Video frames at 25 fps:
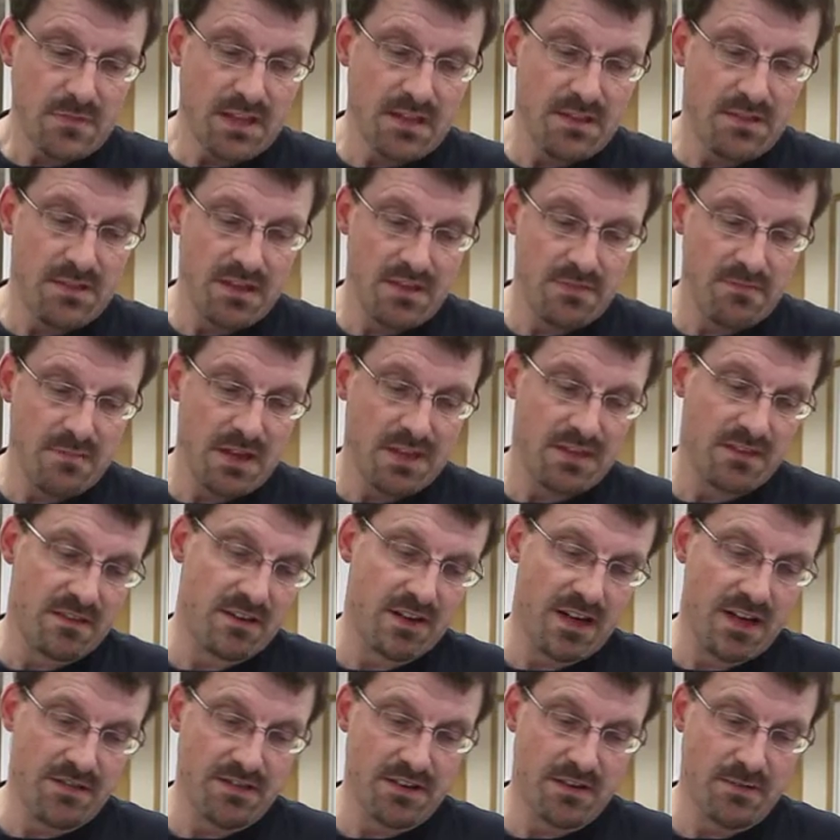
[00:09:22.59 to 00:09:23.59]
This means that I
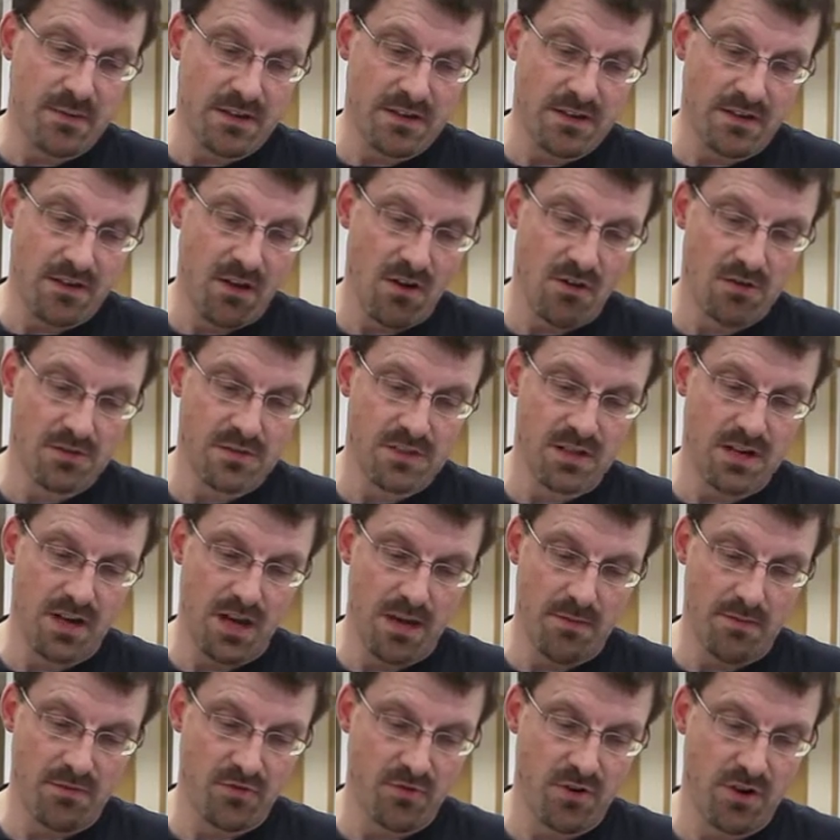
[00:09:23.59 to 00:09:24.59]
have to spend a long
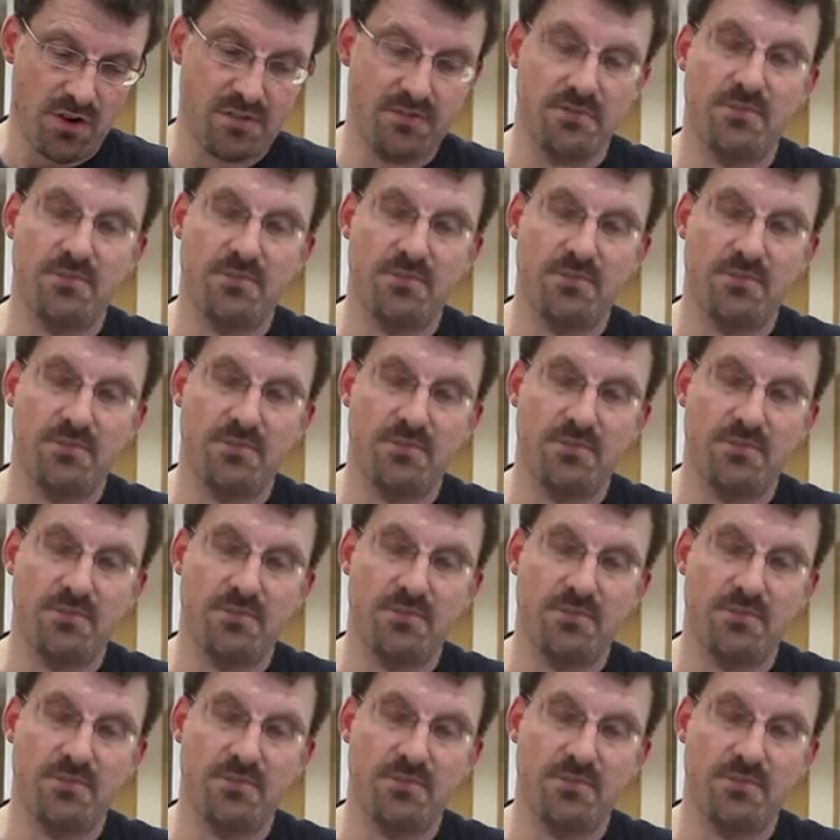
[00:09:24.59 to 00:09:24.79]
time trying to